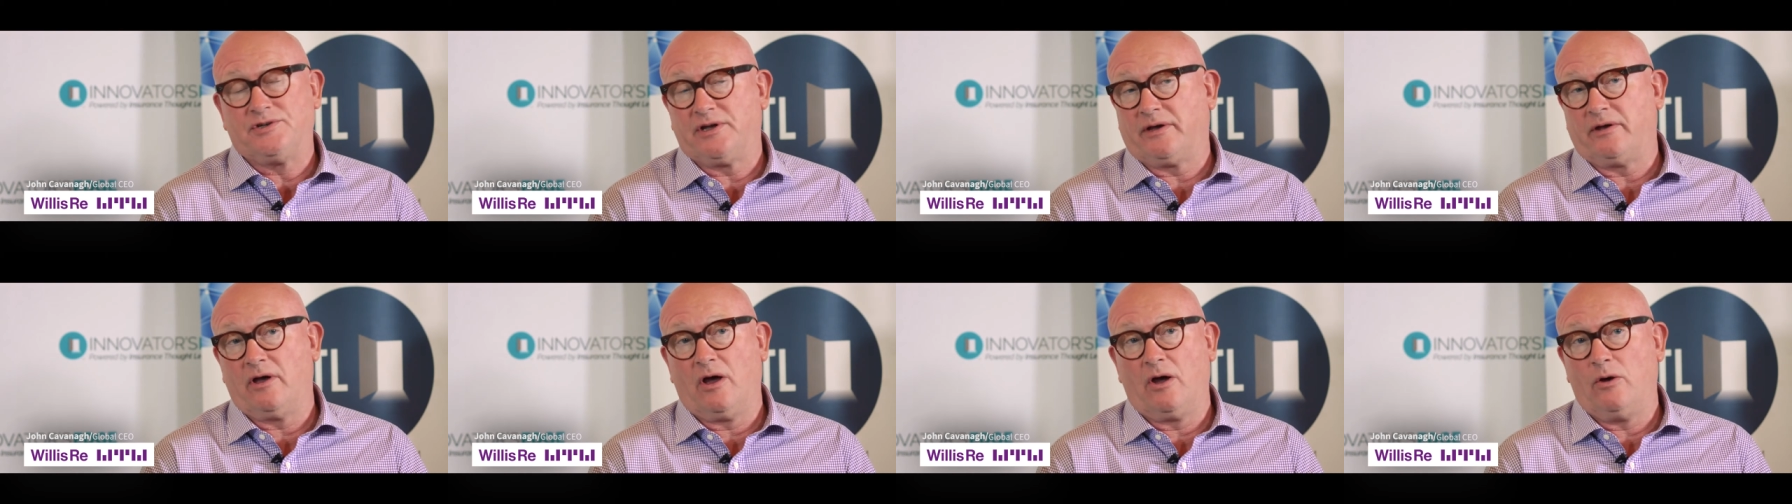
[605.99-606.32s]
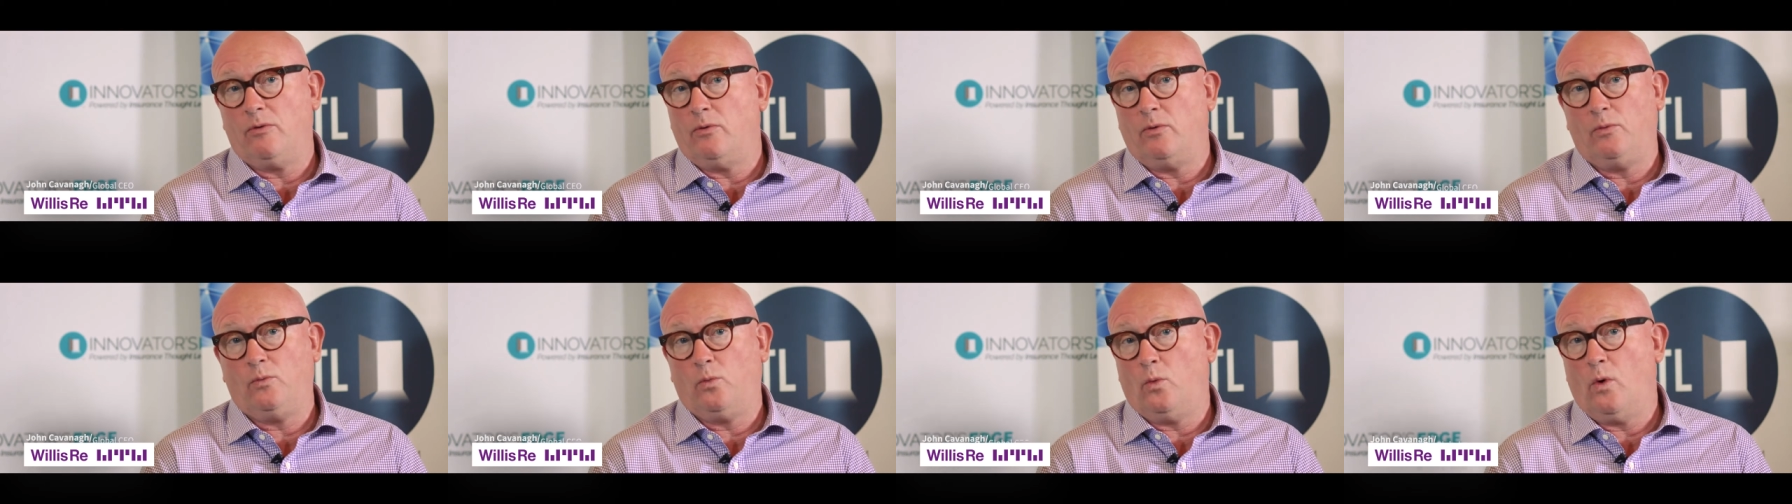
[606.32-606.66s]

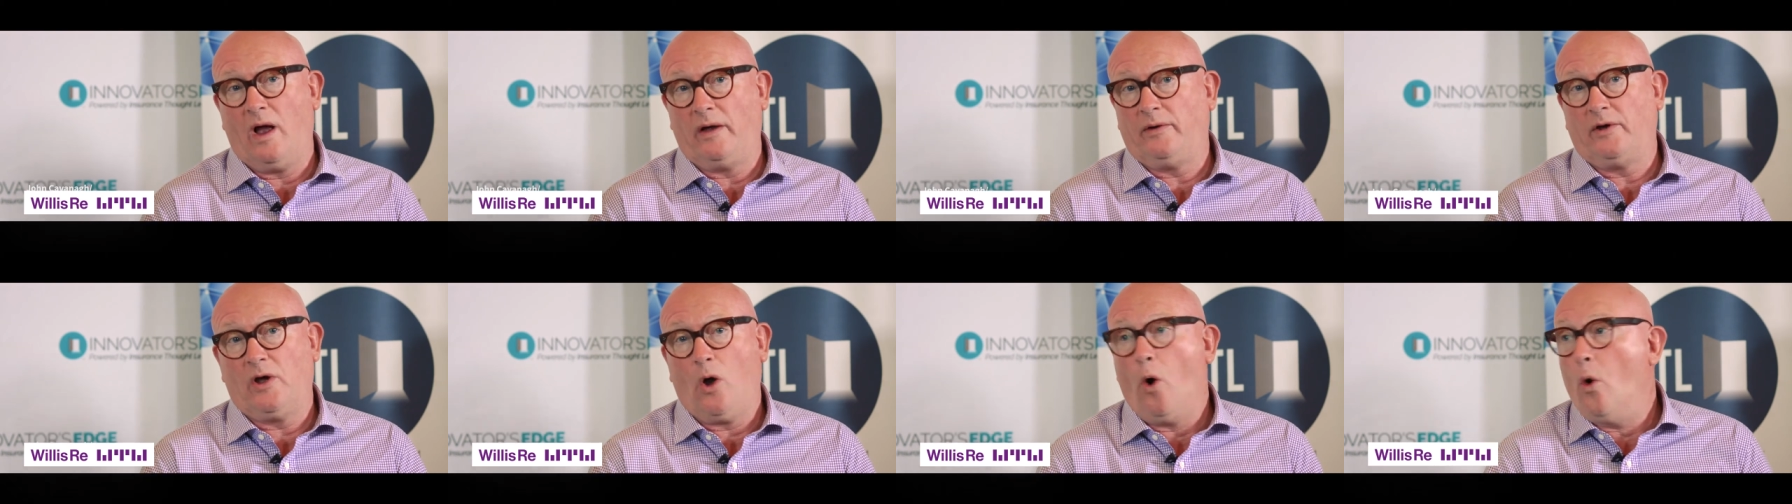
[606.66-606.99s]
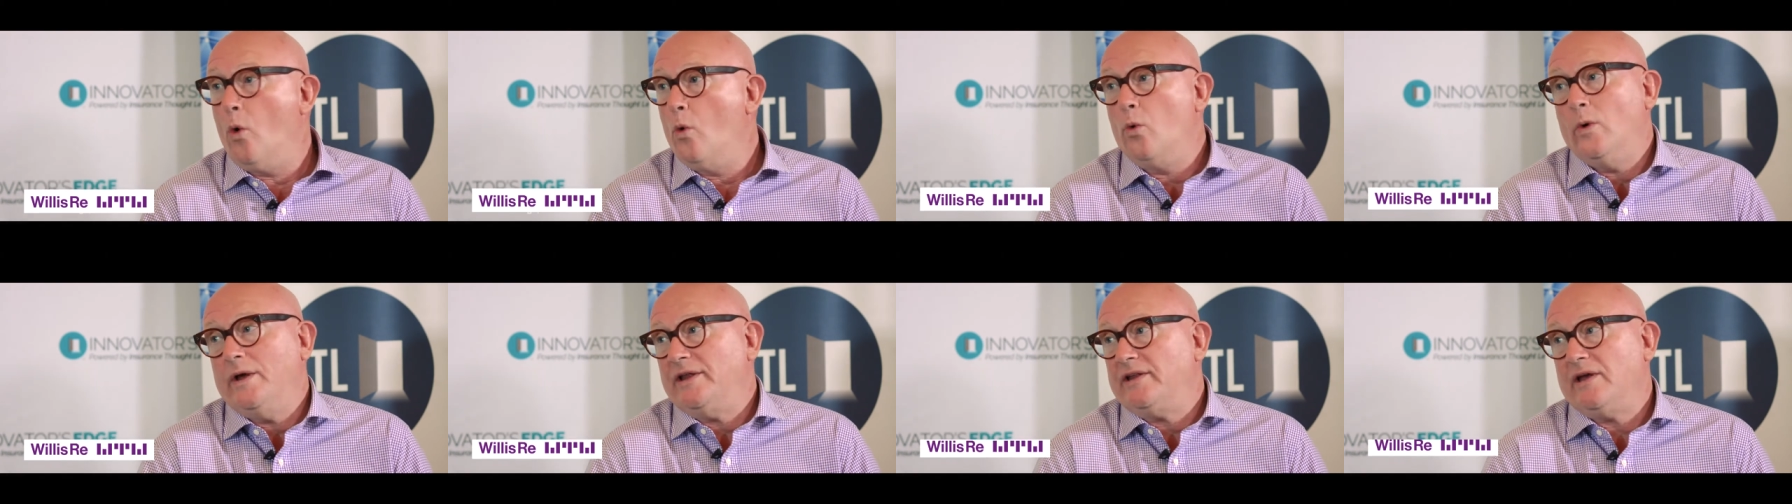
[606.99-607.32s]
ago,
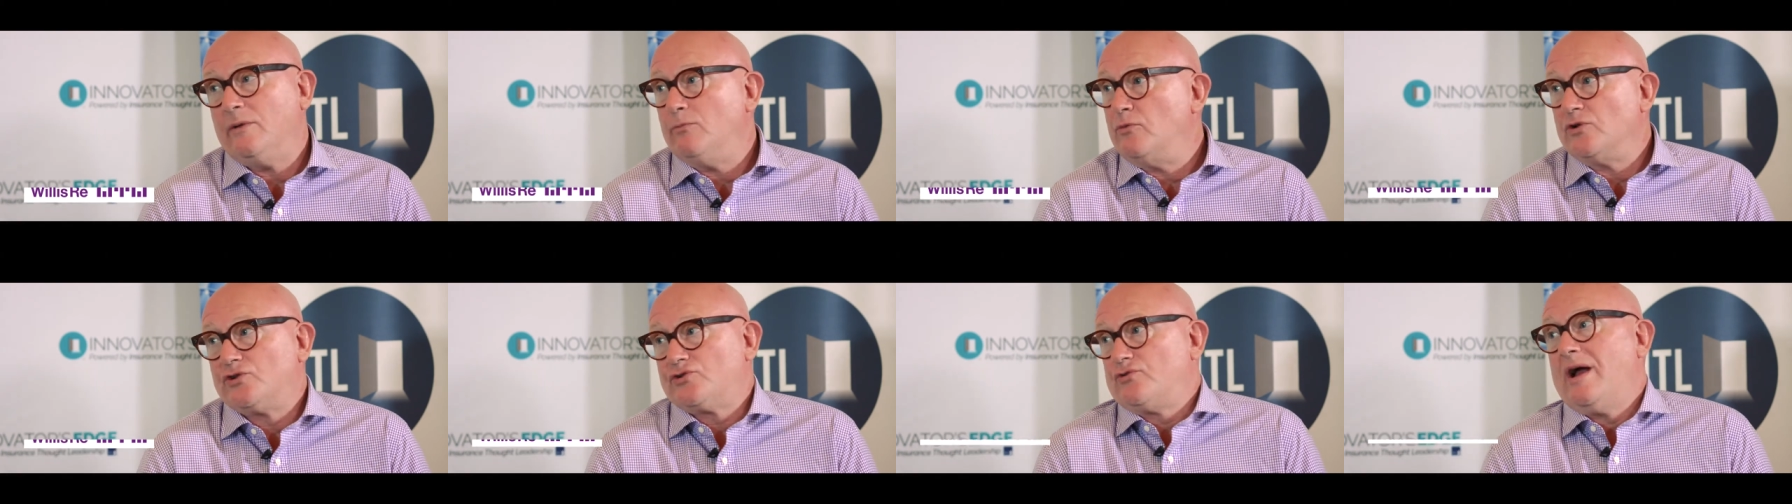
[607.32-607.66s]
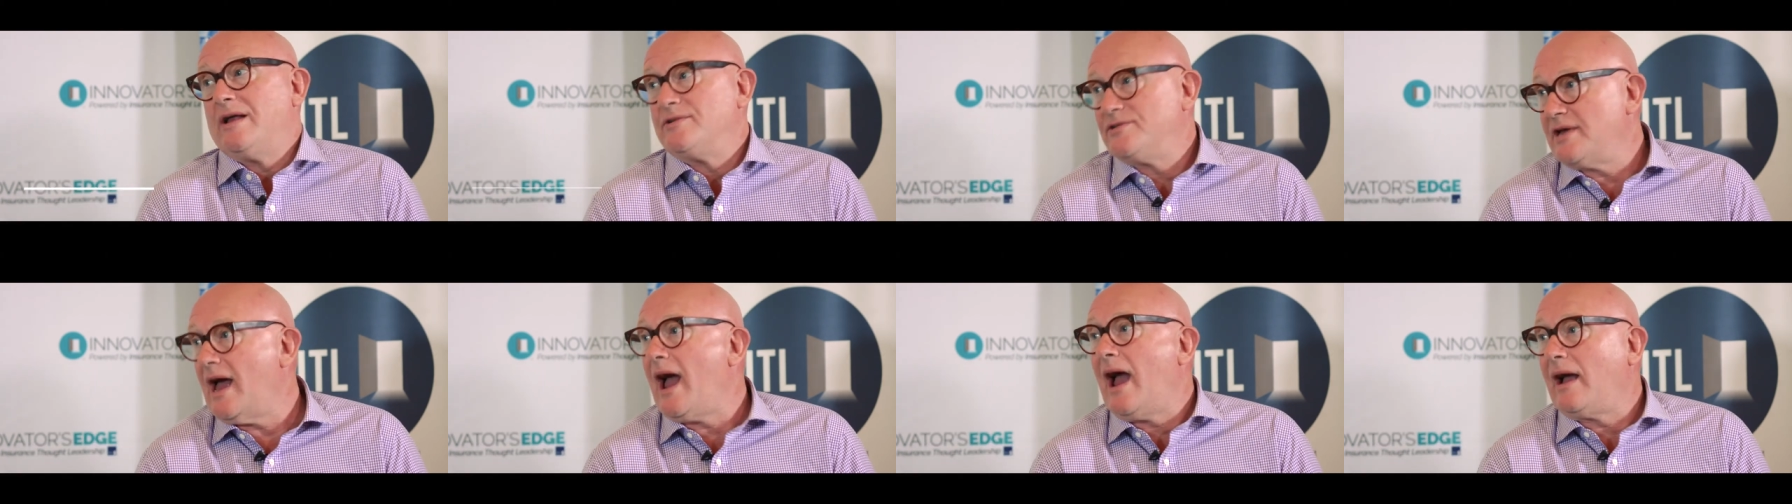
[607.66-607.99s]
all we did was
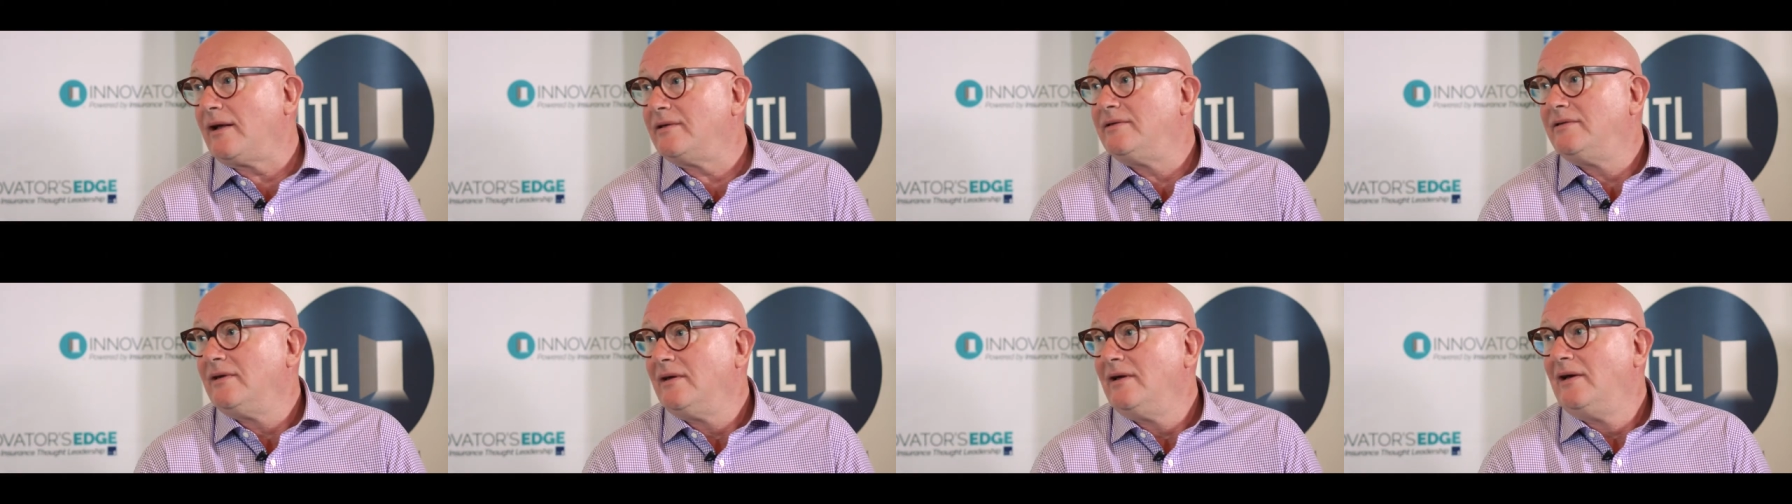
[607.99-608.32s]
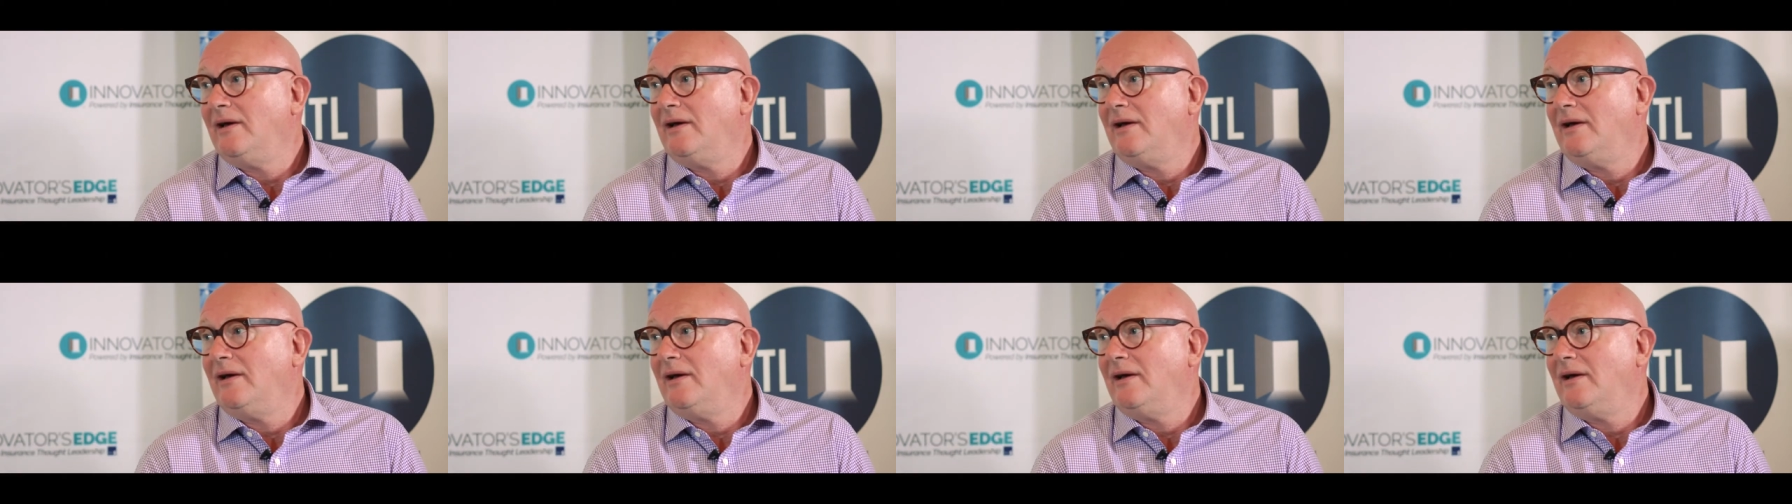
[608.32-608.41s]
transact.